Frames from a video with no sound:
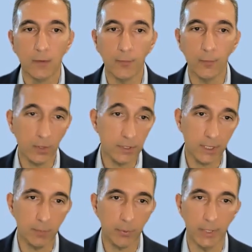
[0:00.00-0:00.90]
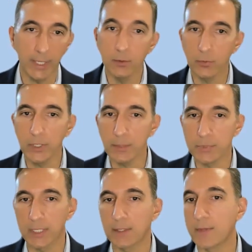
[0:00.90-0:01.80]
For example, a learning
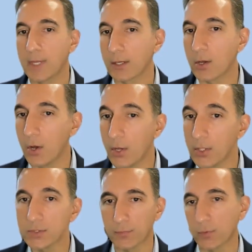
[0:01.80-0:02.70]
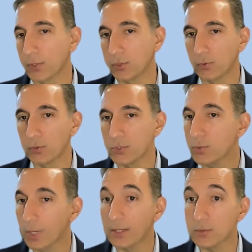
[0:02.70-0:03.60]
objective that calls for the learner
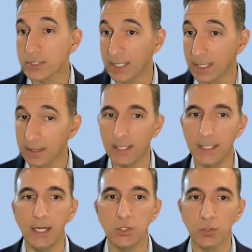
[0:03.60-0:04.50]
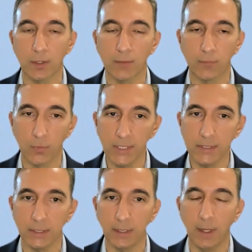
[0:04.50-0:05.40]
to understand the nature of
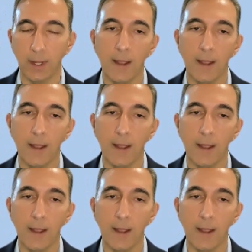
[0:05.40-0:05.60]
reasoning